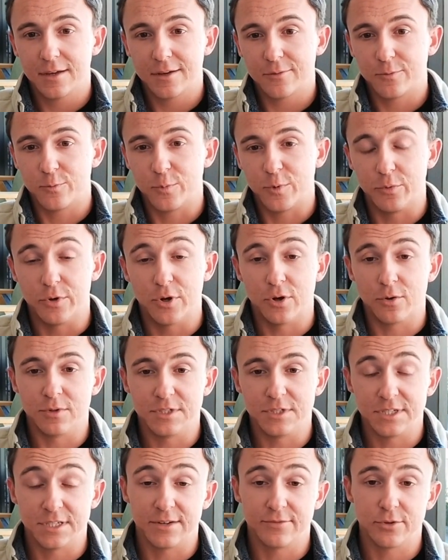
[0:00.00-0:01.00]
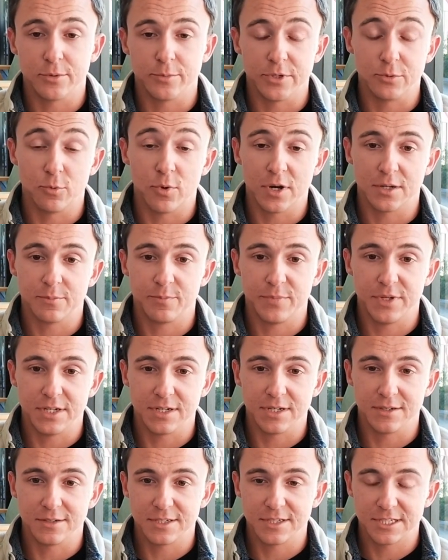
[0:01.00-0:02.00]
we would always inevitably wind up
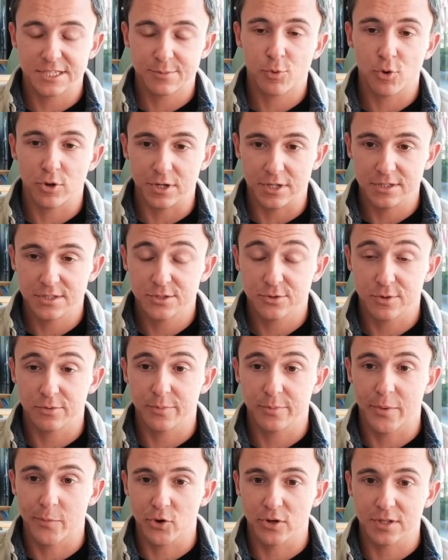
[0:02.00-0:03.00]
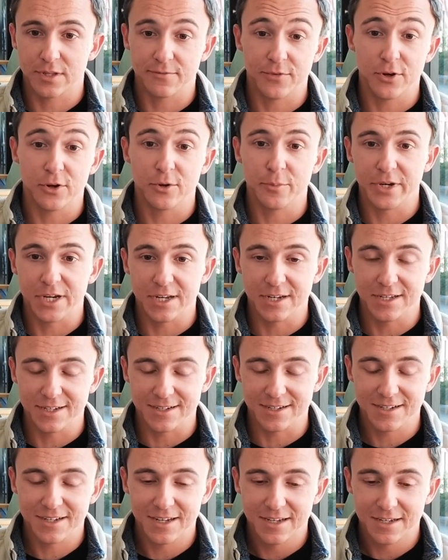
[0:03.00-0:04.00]
being disappointed. So I remember at the very
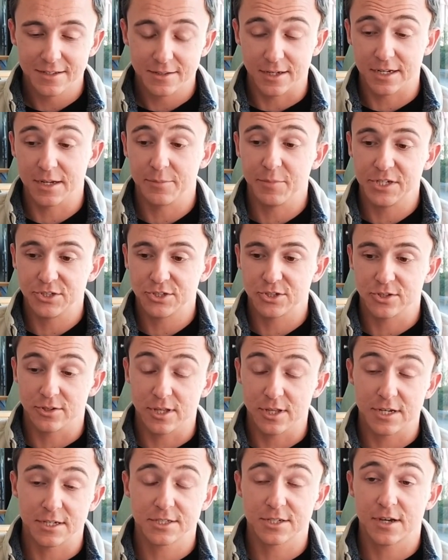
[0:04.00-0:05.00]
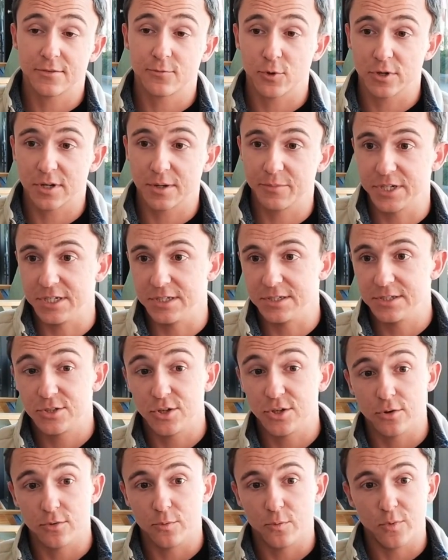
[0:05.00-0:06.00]
beginning, like I mentioned, a lot of software companies
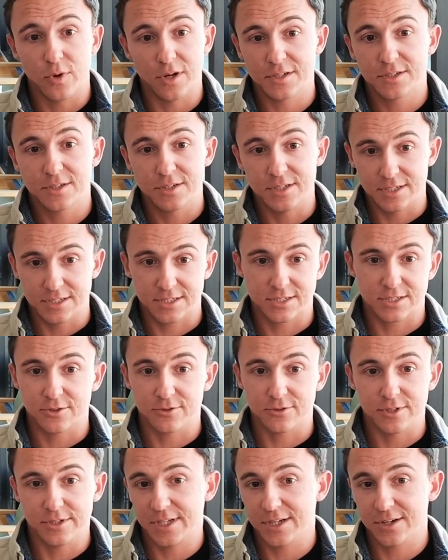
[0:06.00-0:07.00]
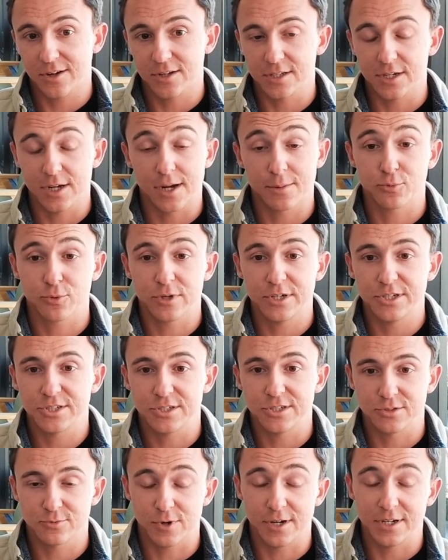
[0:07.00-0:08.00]
don't want to necessarily take on the
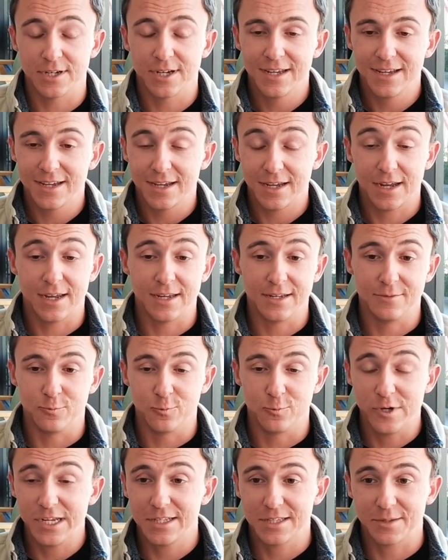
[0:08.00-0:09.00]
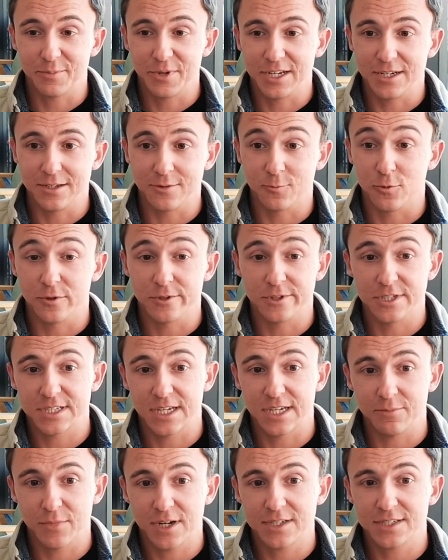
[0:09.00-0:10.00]
operations, right? And we at the beginning were in the
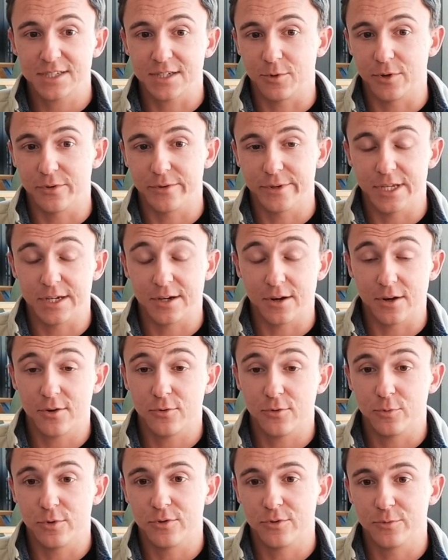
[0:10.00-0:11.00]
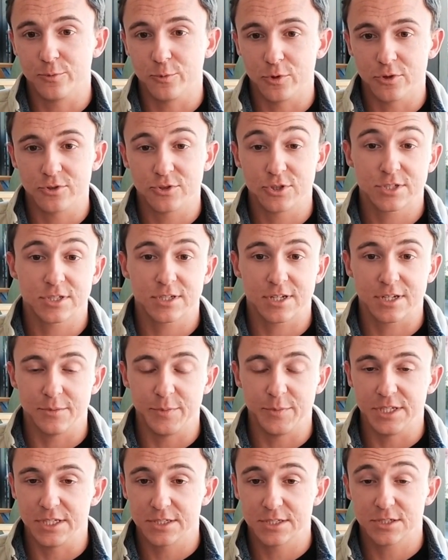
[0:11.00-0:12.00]
same mindset. We were like, oh, well, we're just going to be
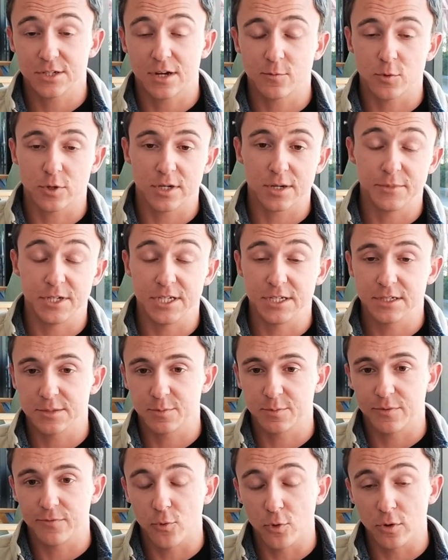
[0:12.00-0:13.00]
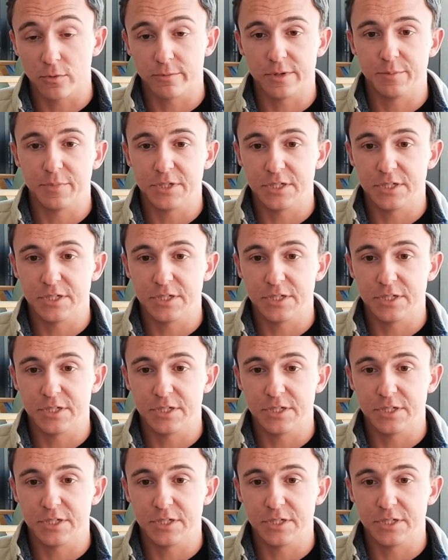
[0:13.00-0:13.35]
this software company, because before we'd been